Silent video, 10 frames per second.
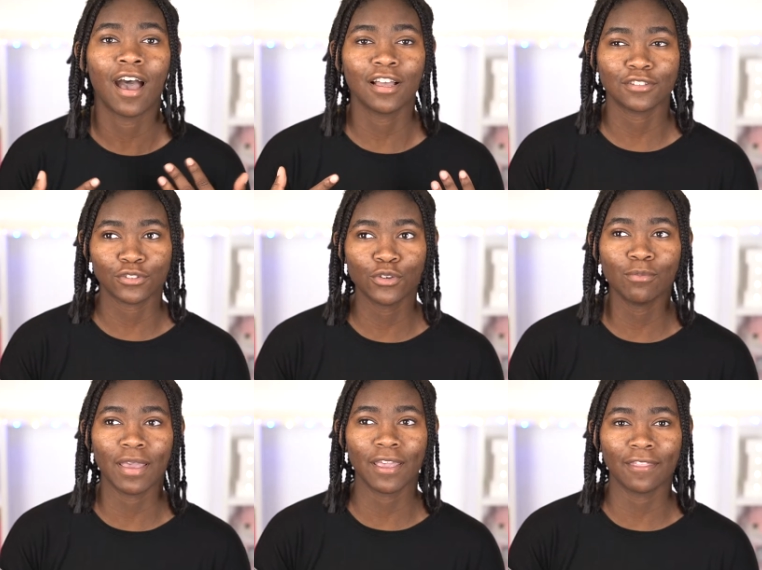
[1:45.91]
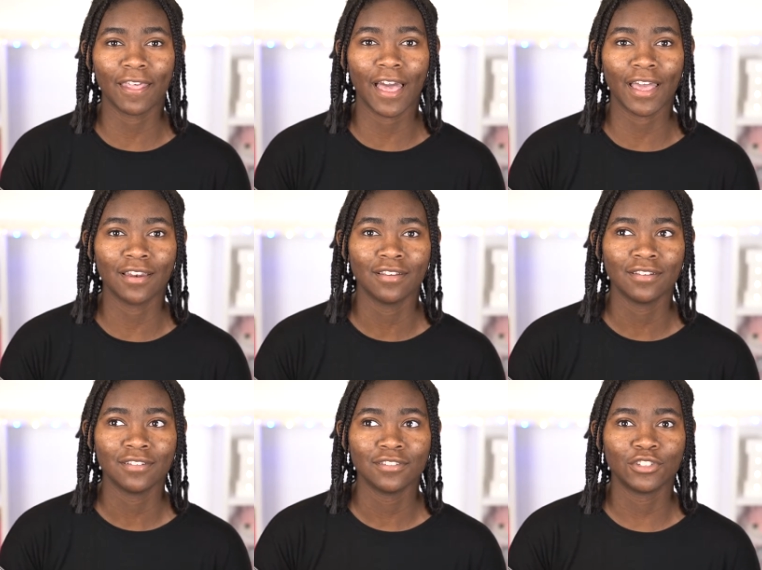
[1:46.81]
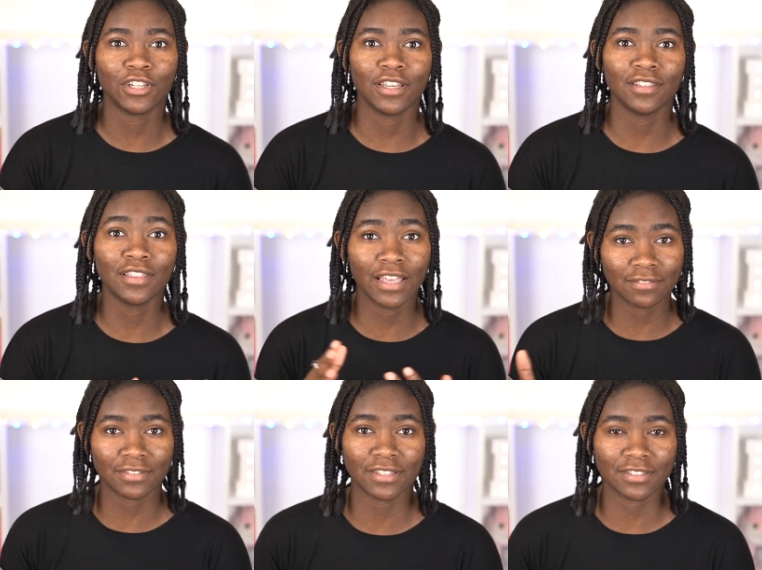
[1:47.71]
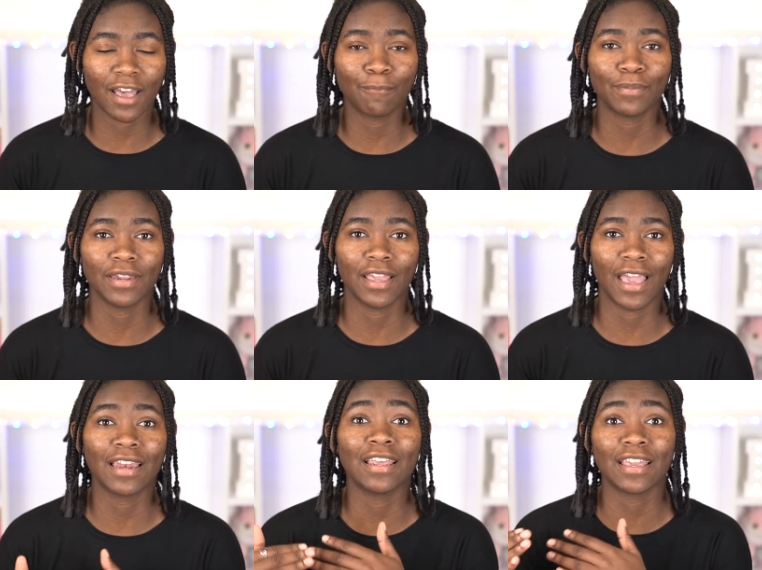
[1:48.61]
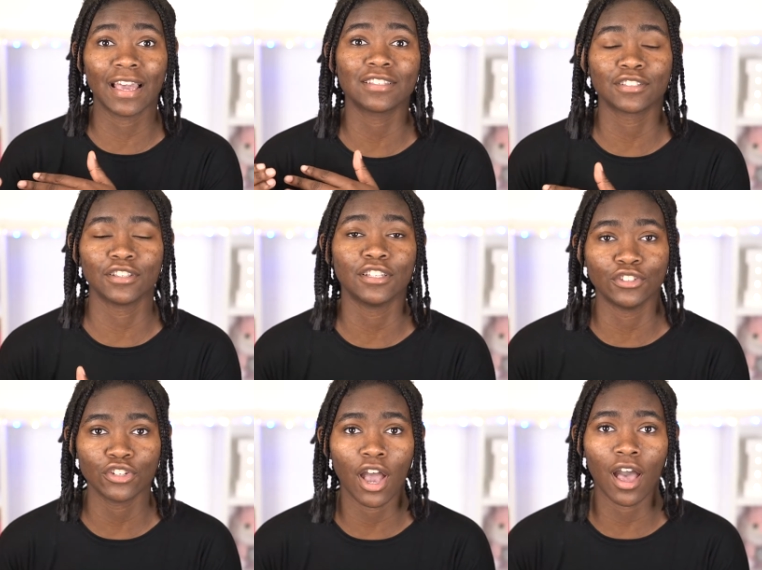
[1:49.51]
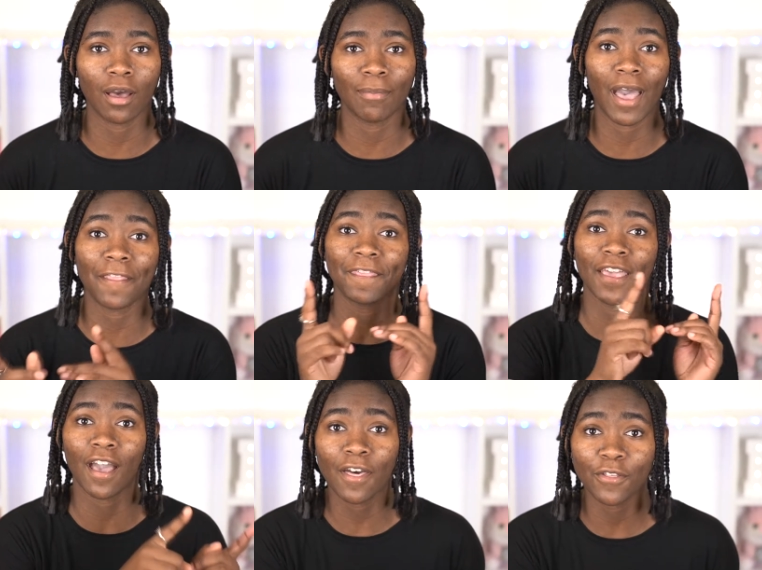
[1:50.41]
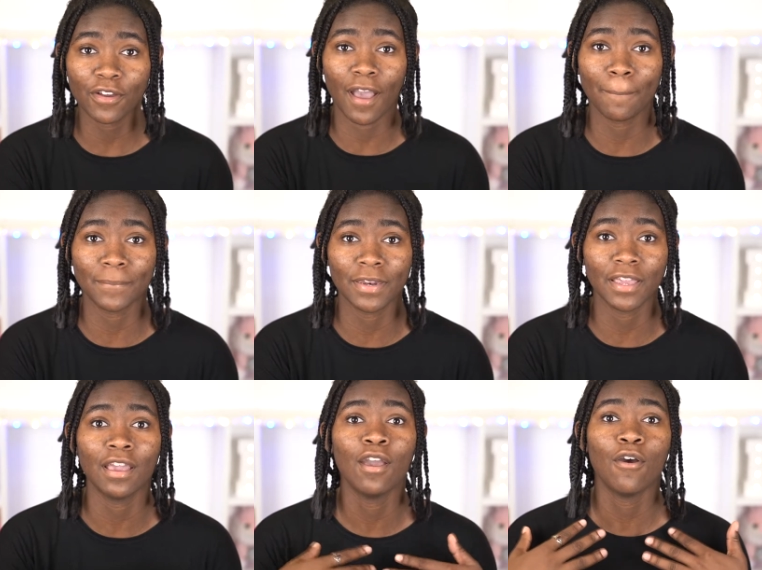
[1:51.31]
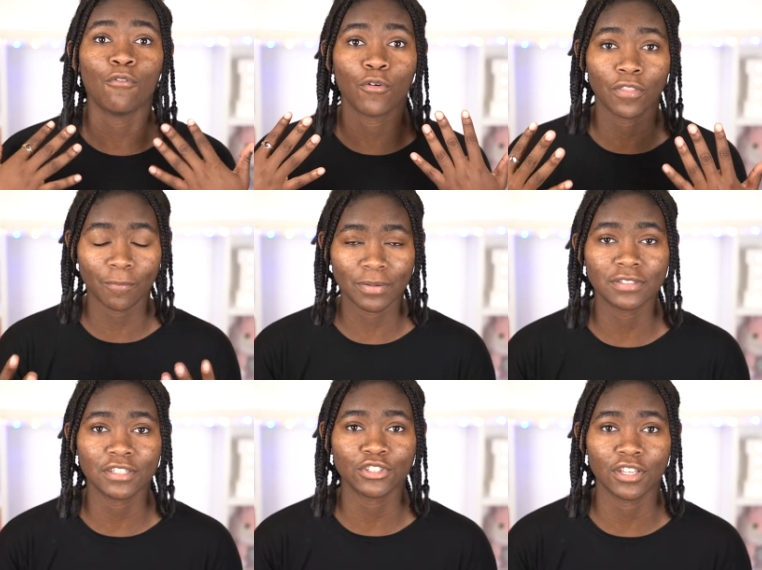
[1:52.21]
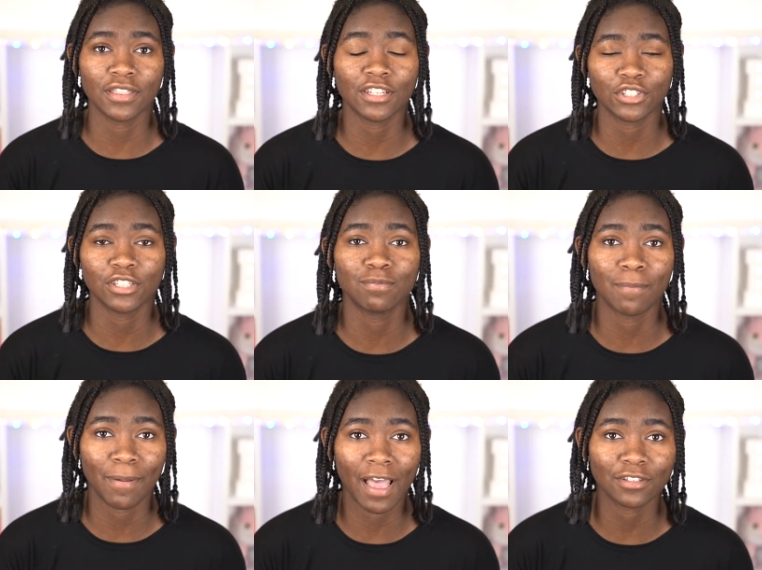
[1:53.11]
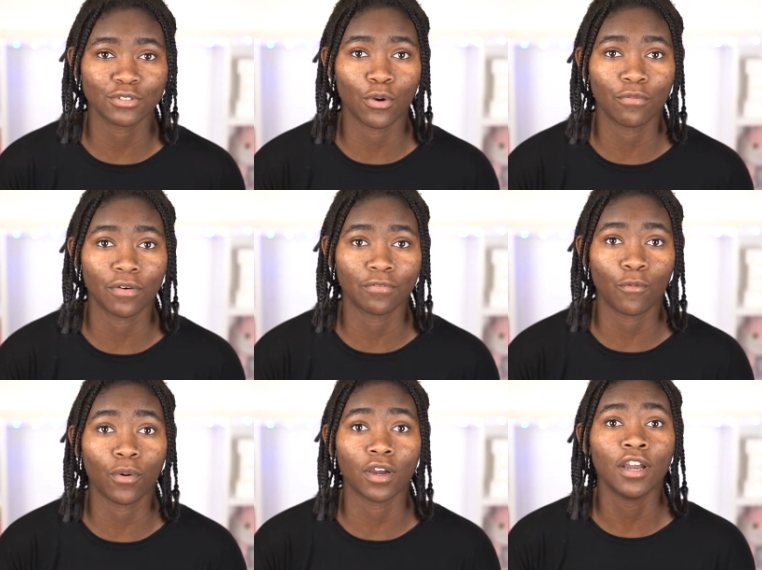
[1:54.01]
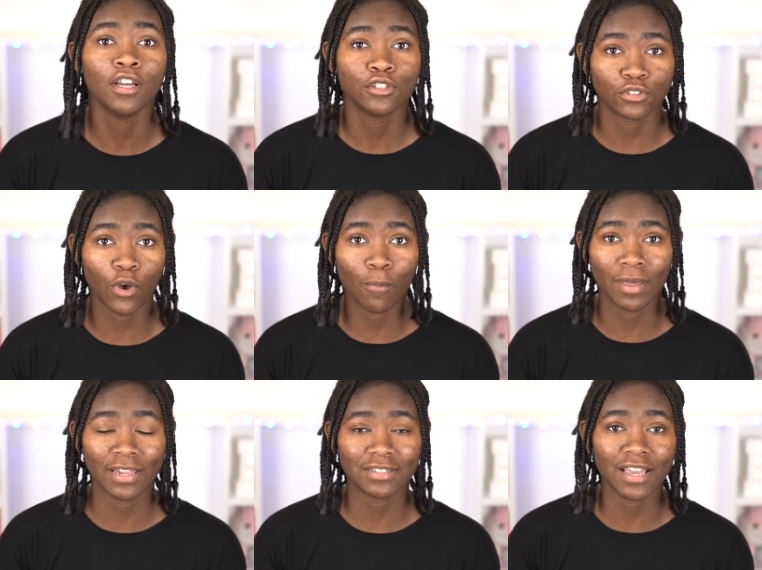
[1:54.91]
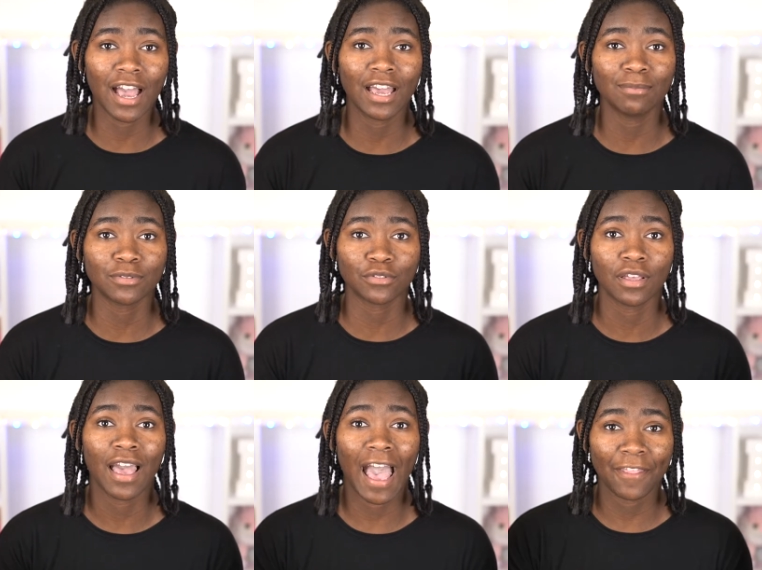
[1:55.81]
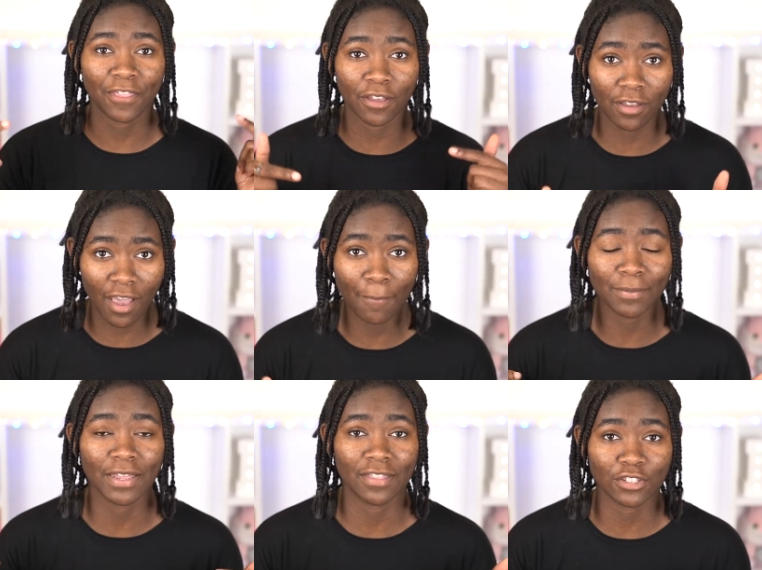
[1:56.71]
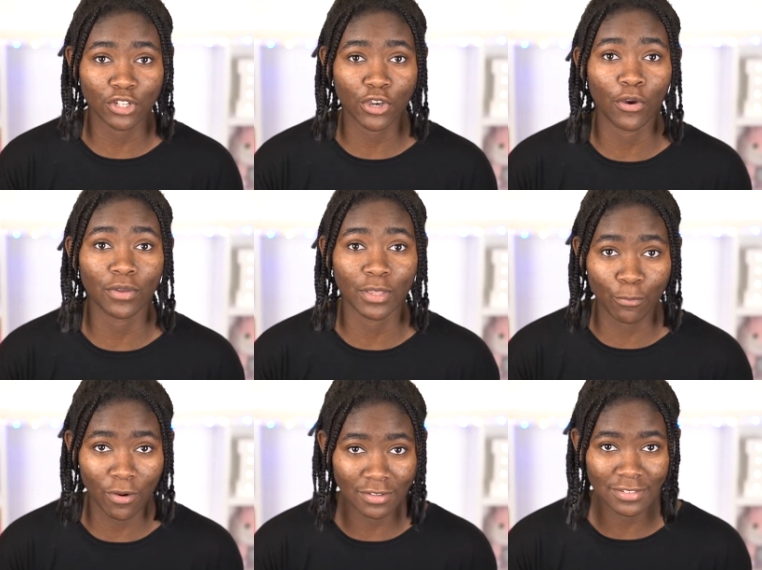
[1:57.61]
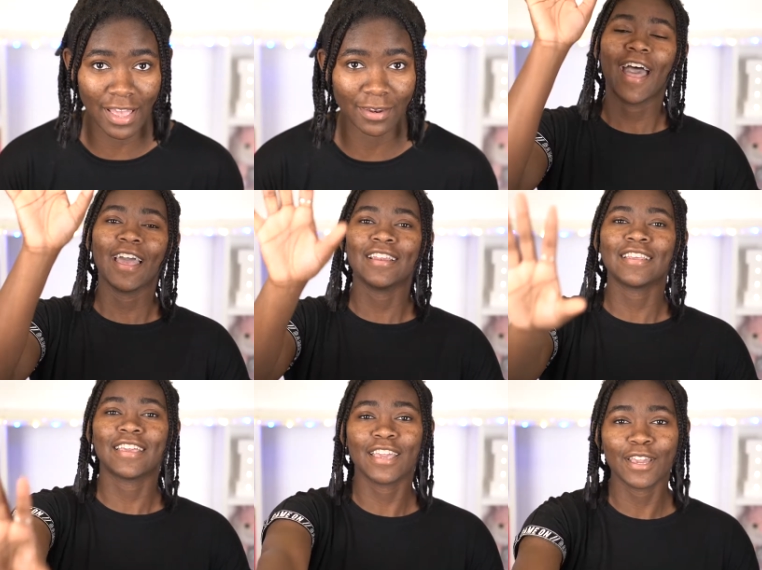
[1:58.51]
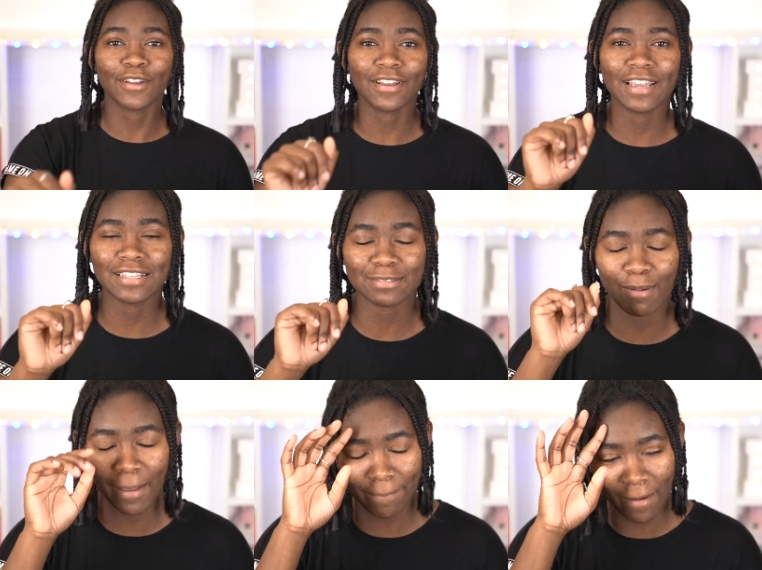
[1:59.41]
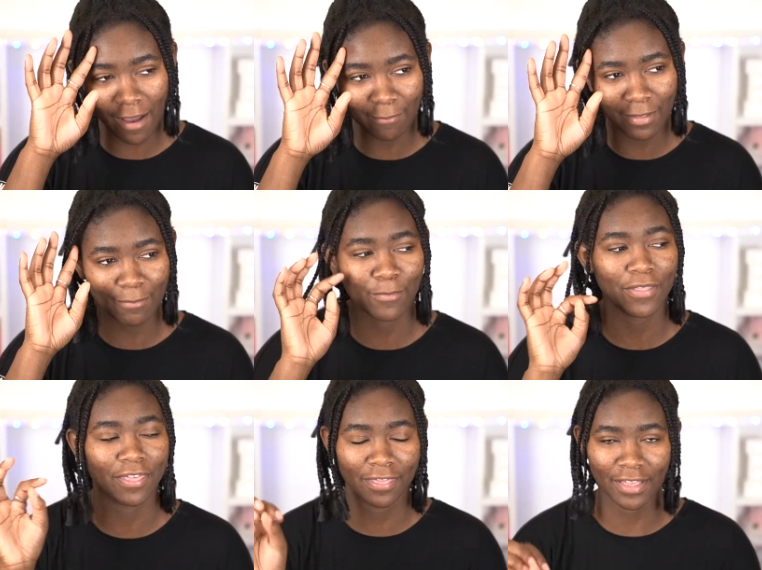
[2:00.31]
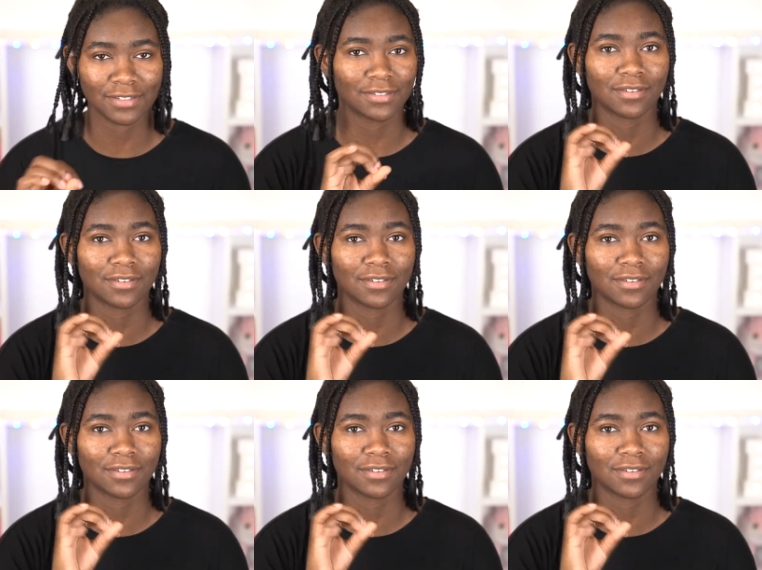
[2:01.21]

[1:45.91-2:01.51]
assuming that she leaves this company and gets the job at the other company for the position that she's been passed over for so many times at the company that she currently works at. And here is my problem with this